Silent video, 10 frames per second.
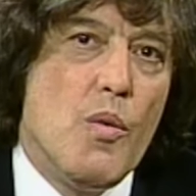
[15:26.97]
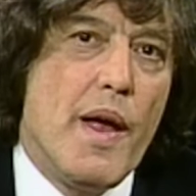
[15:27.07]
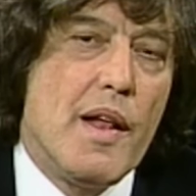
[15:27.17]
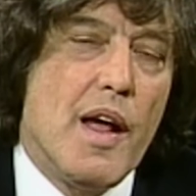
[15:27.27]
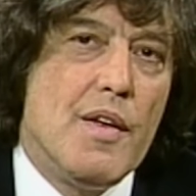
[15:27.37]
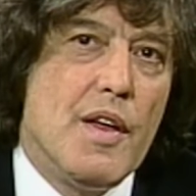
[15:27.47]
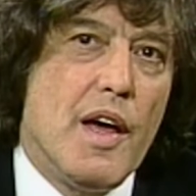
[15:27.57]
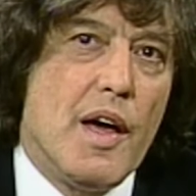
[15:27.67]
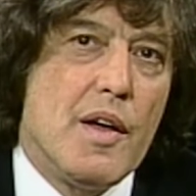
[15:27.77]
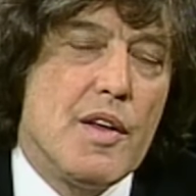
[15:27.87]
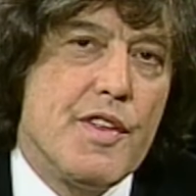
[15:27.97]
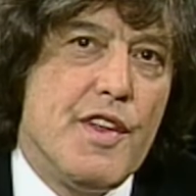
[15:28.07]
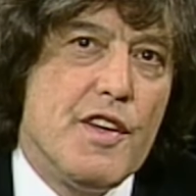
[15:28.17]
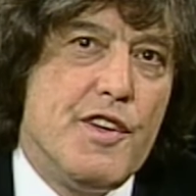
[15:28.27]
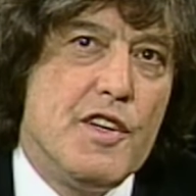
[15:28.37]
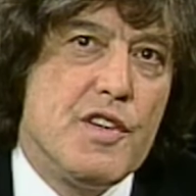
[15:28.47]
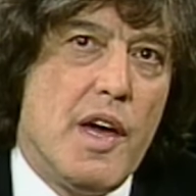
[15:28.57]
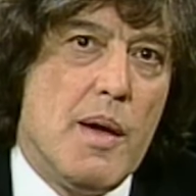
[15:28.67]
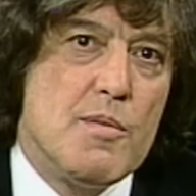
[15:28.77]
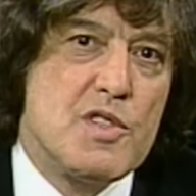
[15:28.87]
Well, uh, theatre
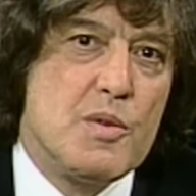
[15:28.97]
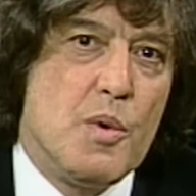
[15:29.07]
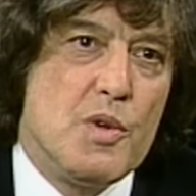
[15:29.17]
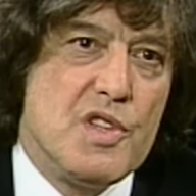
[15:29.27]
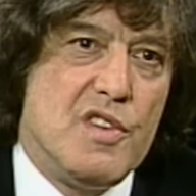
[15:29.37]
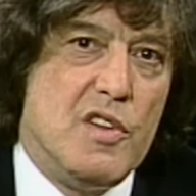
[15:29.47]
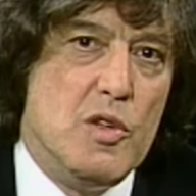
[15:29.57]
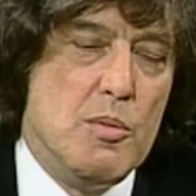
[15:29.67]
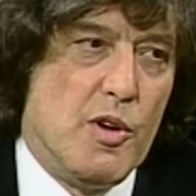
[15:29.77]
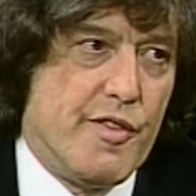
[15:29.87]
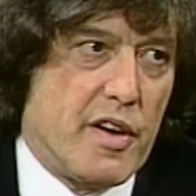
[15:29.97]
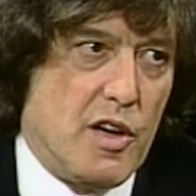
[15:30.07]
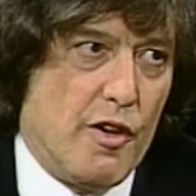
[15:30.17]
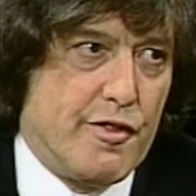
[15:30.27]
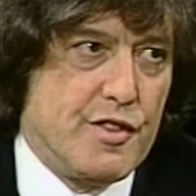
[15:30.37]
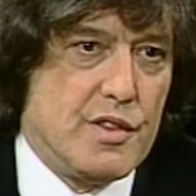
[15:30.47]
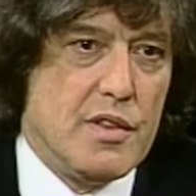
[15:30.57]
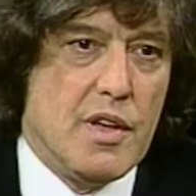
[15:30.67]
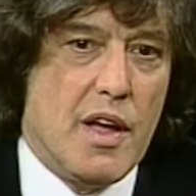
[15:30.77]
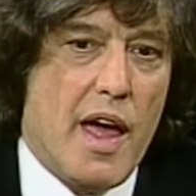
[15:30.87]
aims towards a denouement very
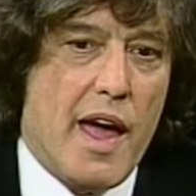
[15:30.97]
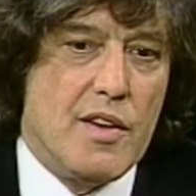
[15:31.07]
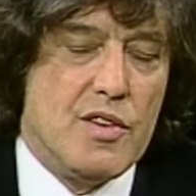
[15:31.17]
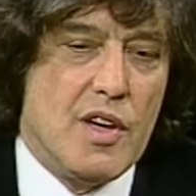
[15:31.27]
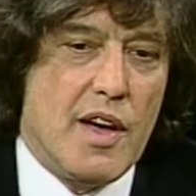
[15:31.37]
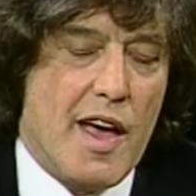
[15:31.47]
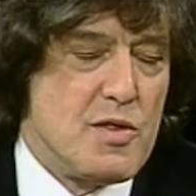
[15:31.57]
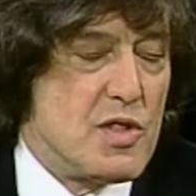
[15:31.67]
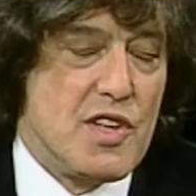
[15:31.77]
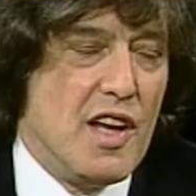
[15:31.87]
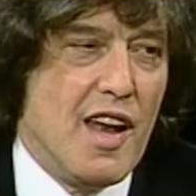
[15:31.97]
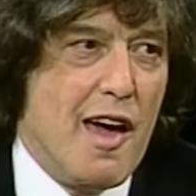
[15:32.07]
often. And uh, as you say,